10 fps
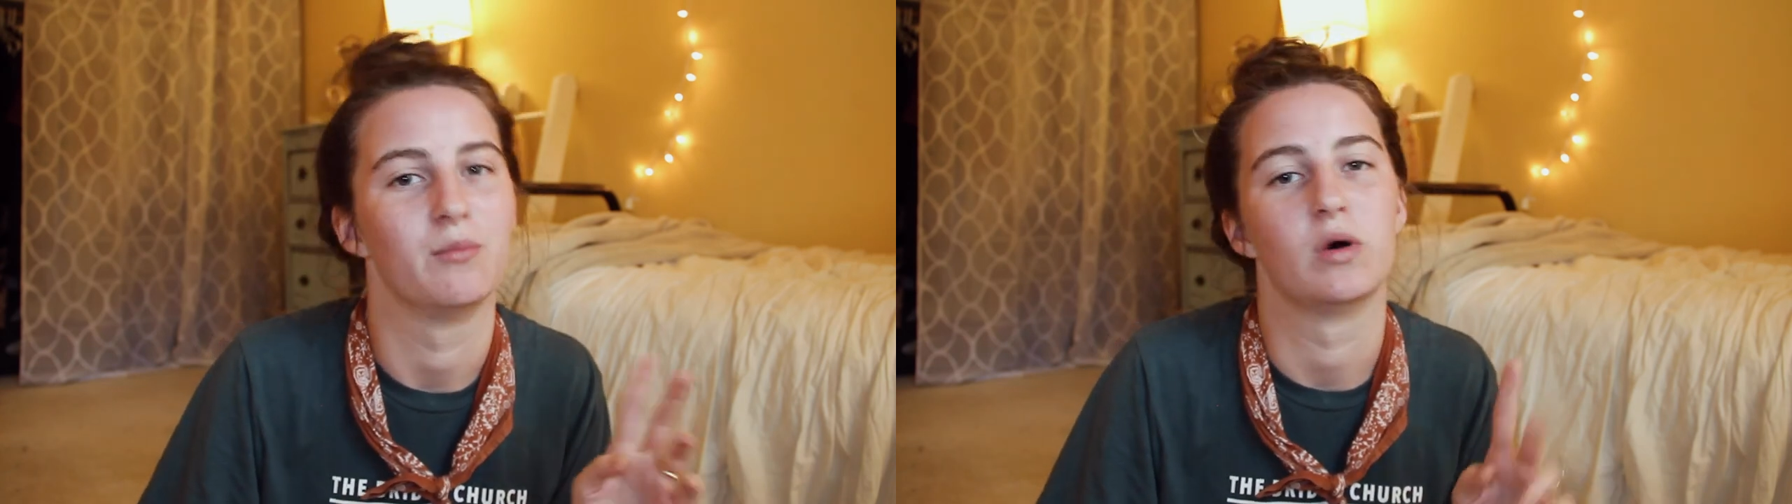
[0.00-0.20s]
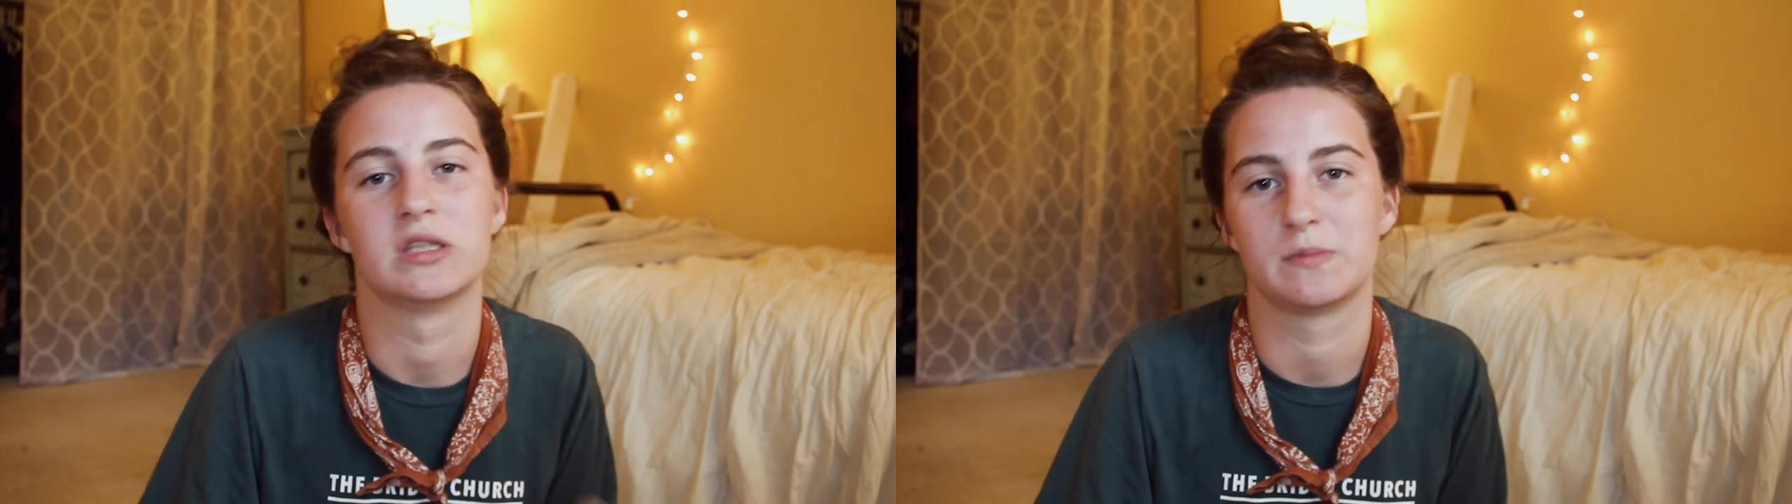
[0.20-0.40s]

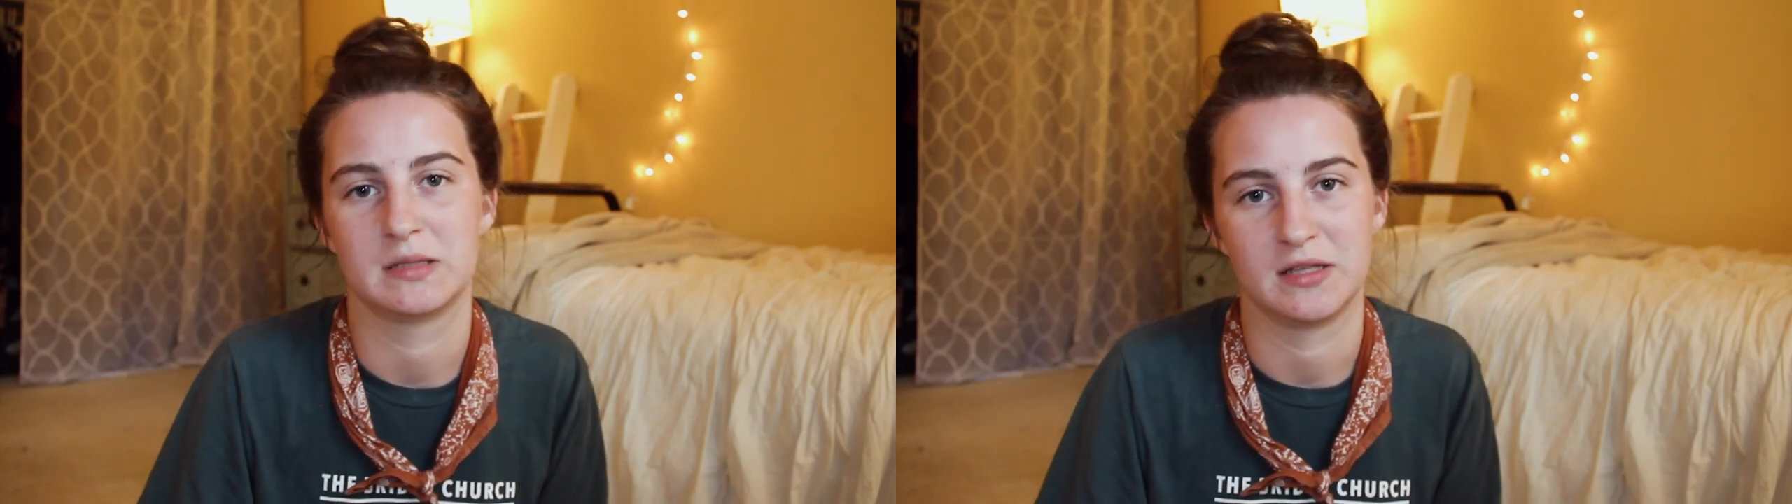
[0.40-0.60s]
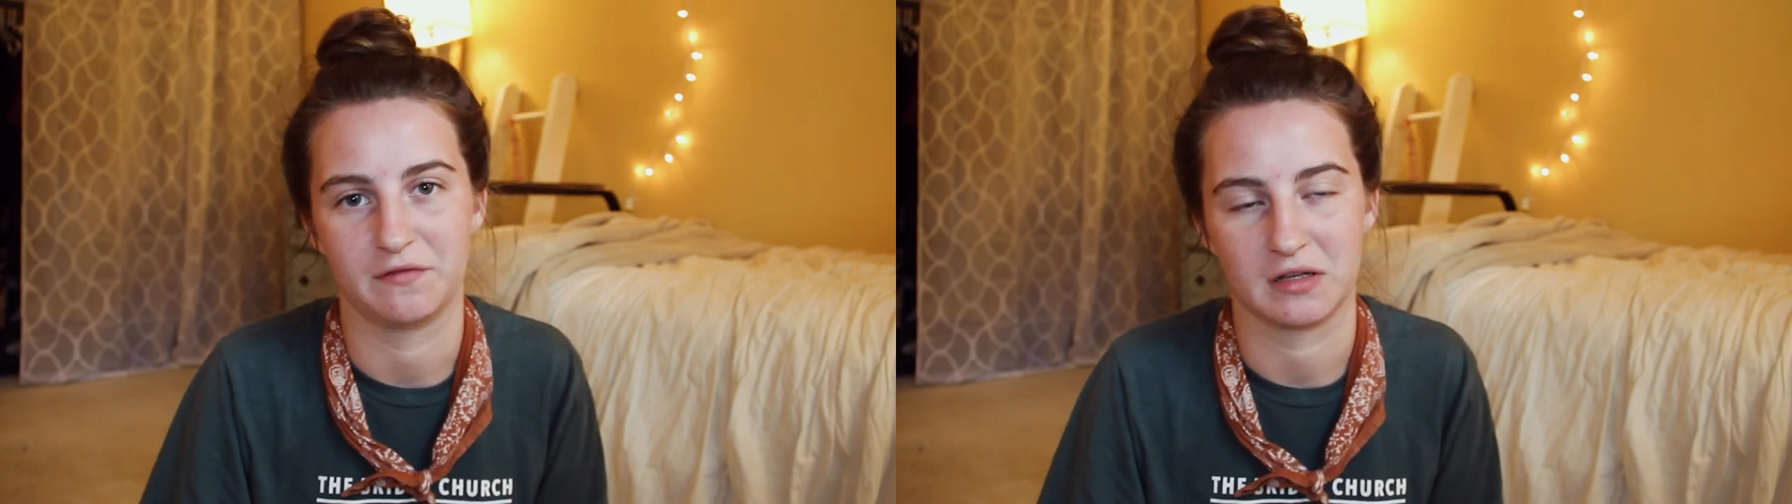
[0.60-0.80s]
one
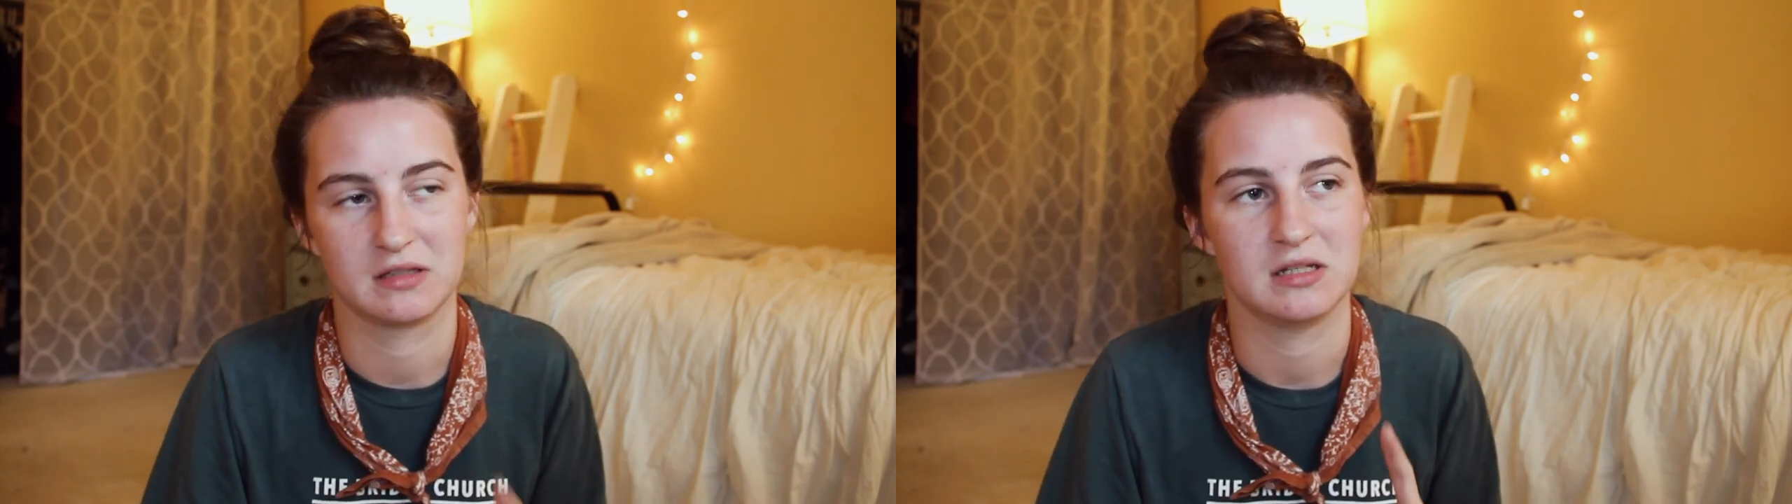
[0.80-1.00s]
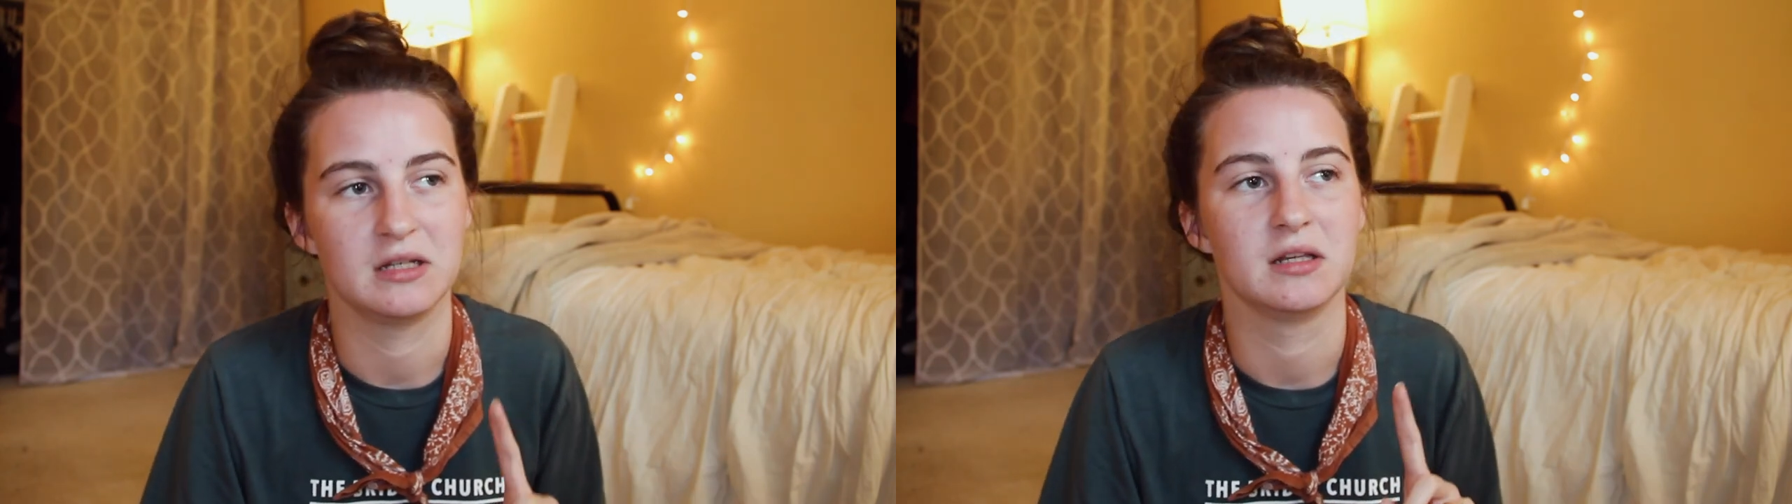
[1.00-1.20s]
specific
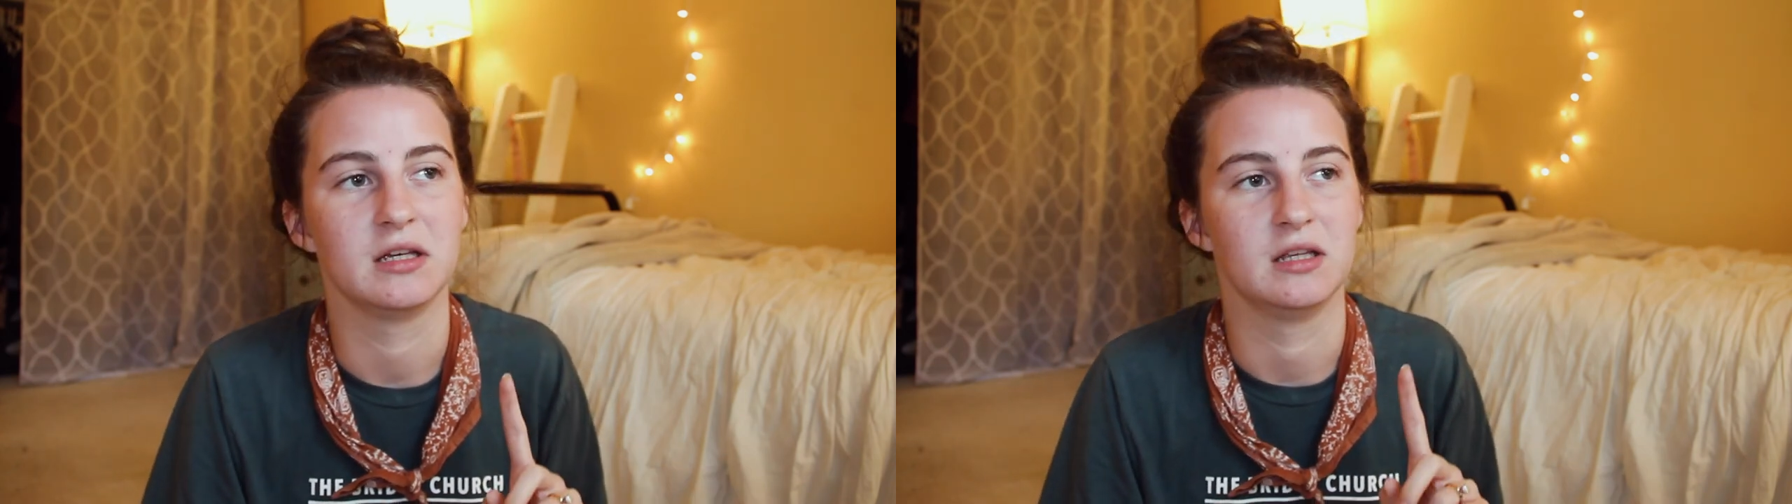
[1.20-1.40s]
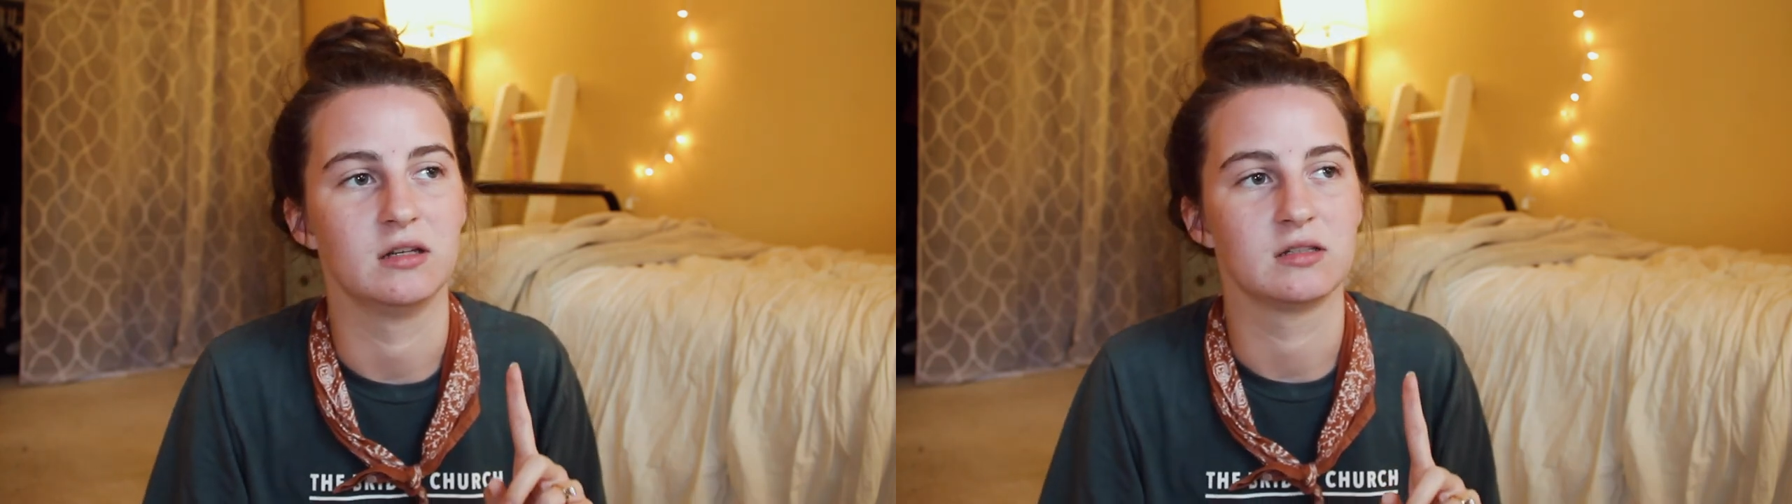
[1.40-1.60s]
scene
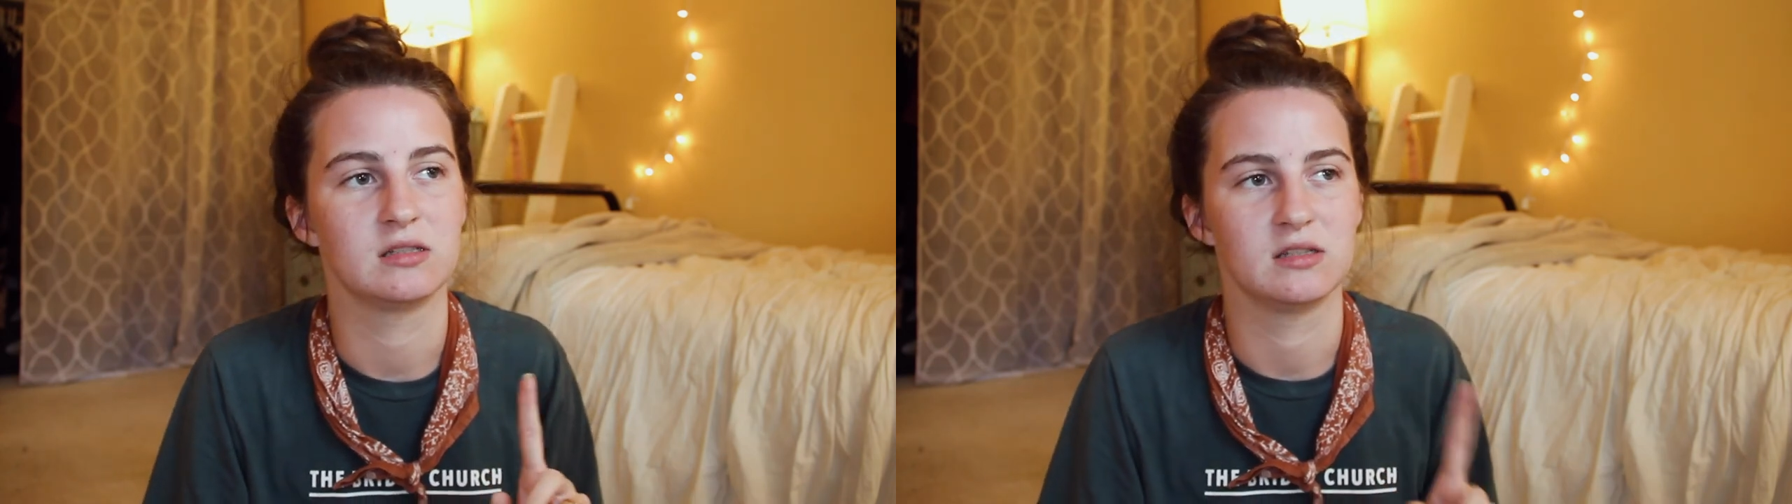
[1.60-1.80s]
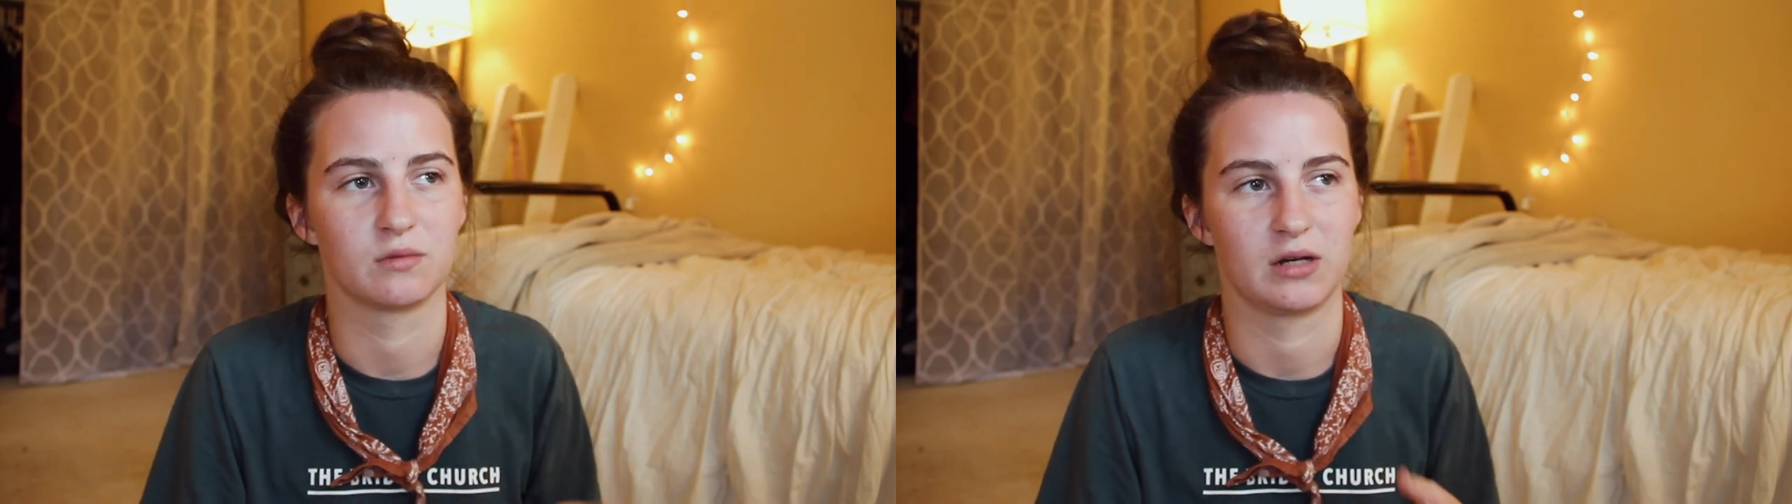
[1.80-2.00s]
in
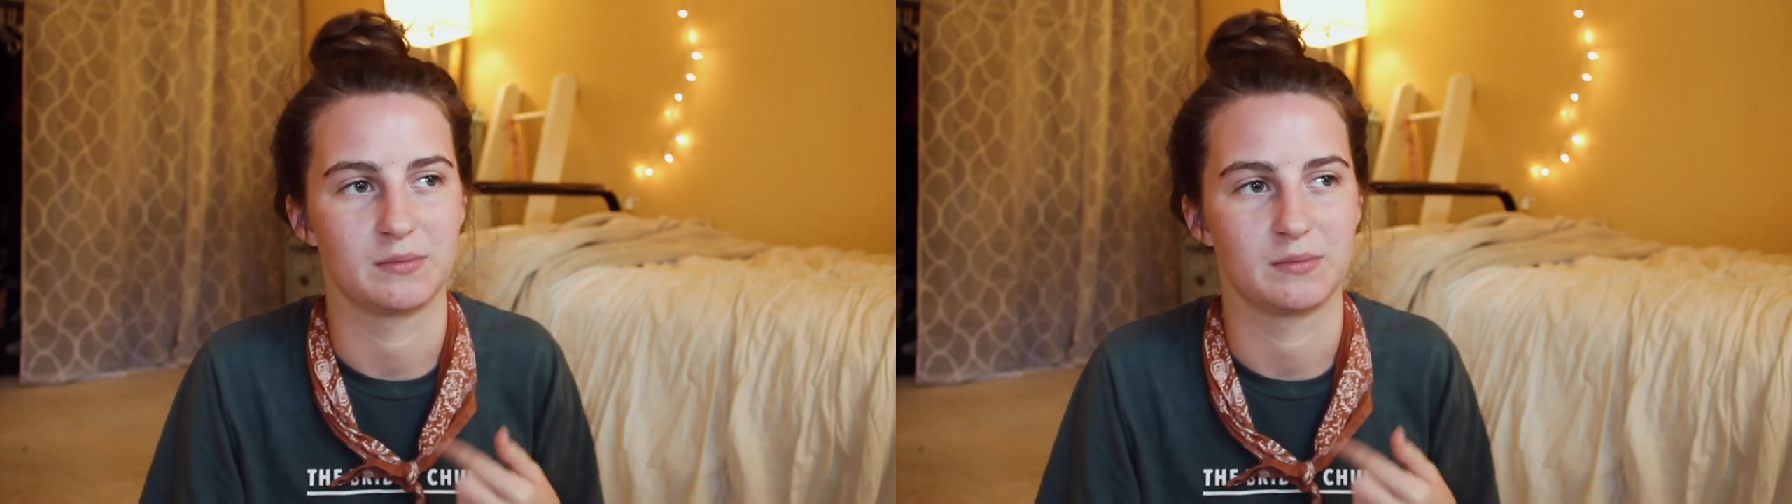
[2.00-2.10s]
season 1,